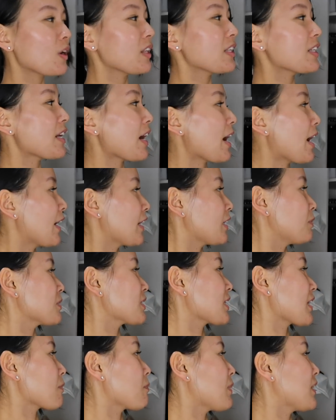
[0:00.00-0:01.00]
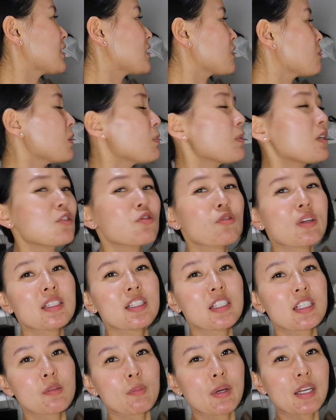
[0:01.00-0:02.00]
quality items like my Zimmerman
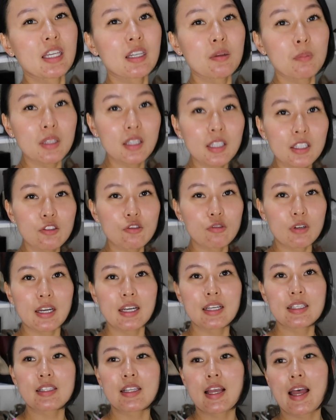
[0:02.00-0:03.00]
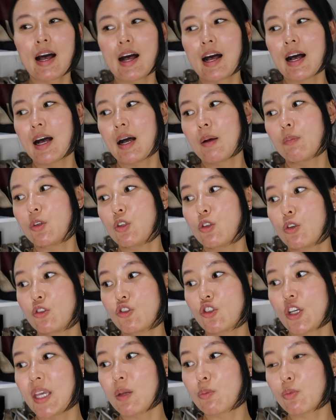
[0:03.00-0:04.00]
dresses, my Camilla dress, you know,
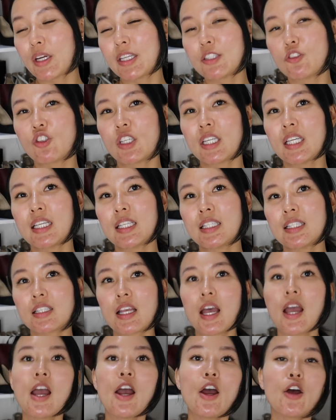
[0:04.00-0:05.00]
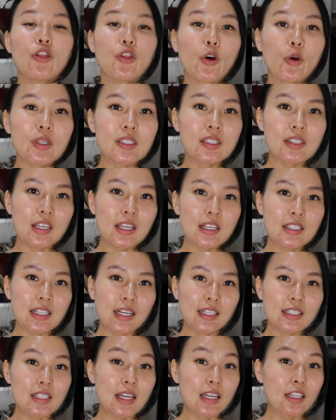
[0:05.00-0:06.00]
J brand jeans, those things
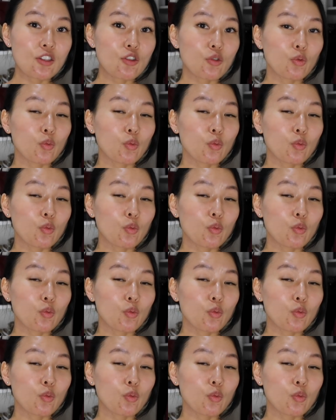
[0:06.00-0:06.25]
I tend